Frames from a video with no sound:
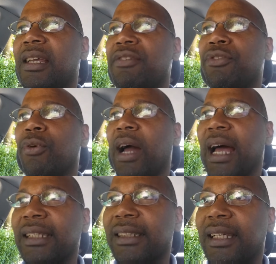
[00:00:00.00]
if you
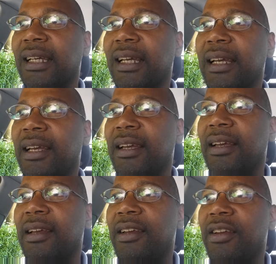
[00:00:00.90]
ask,
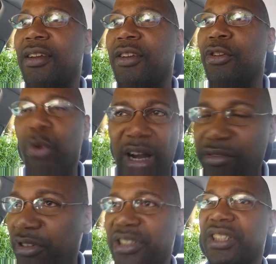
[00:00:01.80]
you
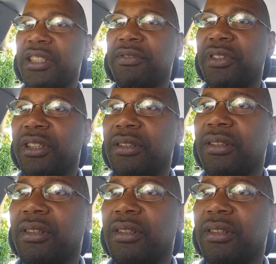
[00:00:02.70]
have received.